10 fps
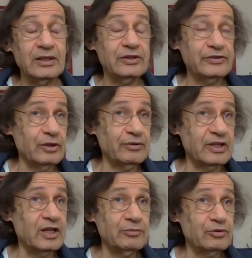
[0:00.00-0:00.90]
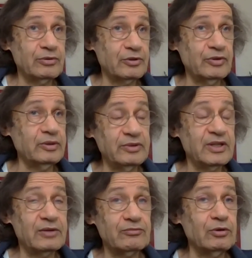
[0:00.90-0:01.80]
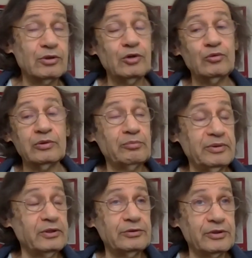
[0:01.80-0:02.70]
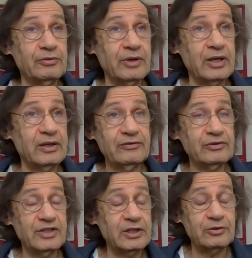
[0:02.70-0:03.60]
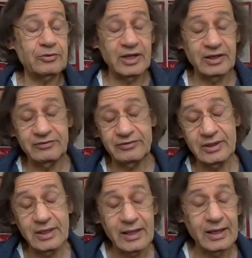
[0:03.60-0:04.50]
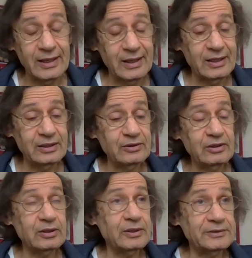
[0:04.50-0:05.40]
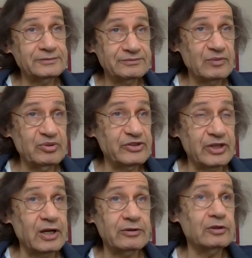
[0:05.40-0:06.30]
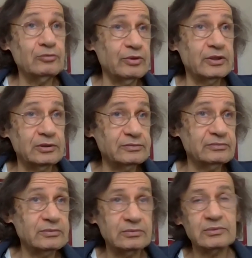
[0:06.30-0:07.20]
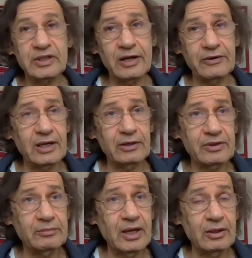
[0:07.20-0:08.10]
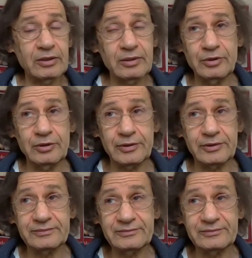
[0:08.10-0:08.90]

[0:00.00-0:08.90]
So they come to an agreement that Rocco will build a grave, or dig a grave, and Pizarro will carry out the murder.